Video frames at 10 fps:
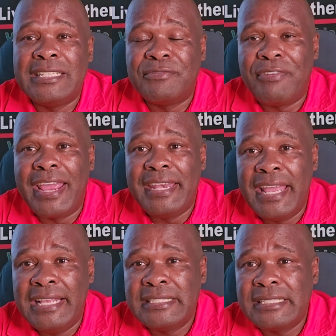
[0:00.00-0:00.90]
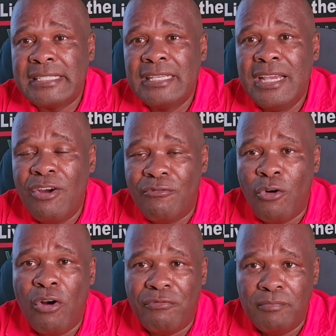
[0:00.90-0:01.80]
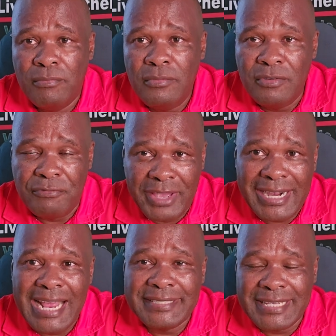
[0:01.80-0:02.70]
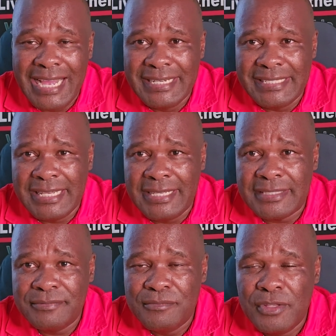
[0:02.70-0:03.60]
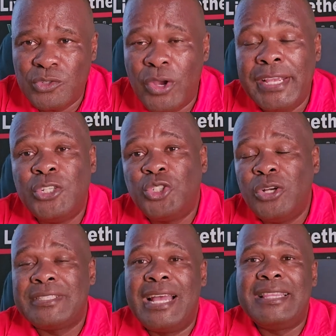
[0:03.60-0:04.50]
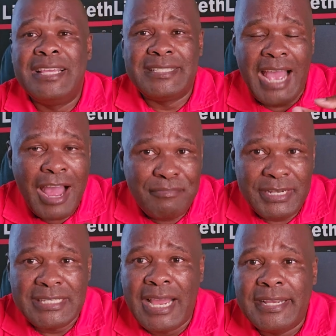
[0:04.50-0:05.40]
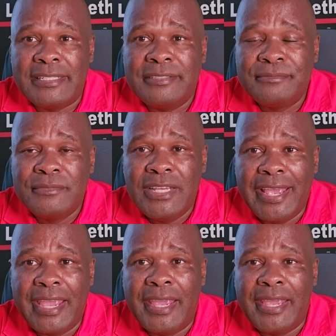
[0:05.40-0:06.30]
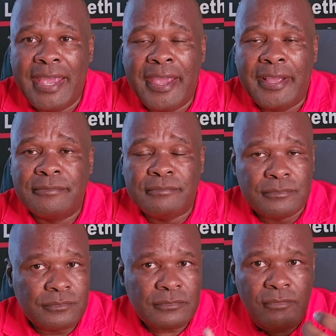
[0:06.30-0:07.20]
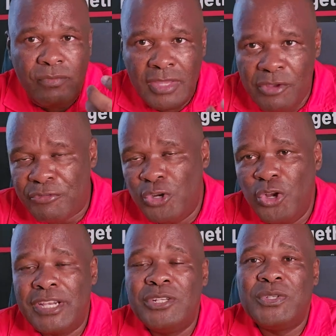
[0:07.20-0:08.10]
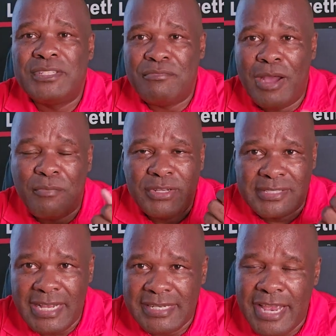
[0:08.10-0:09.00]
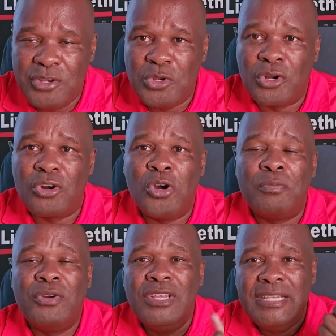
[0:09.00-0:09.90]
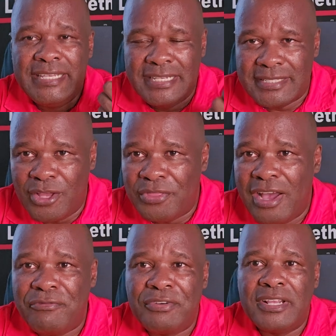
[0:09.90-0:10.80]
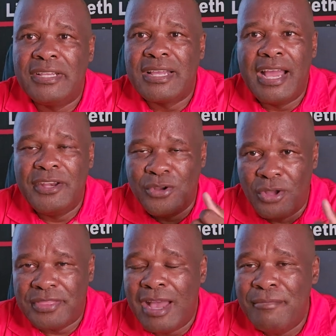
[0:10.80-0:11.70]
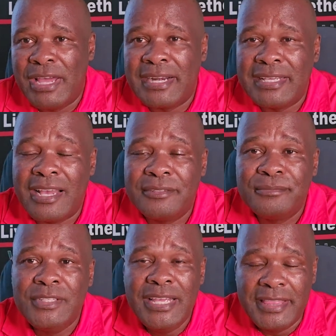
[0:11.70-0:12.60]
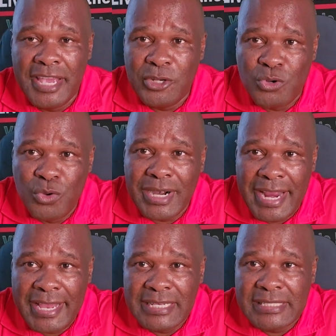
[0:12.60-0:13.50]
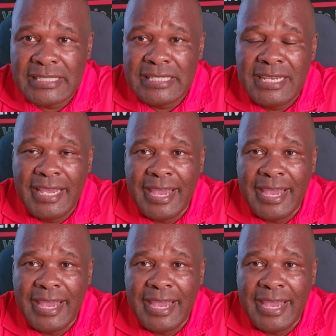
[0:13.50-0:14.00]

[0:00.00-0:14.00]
raise finance for various candidates. So it shows that there's appetite. Uh, if you look into Zimbabweans that are in Europe, in South Africa, in North America, they do raise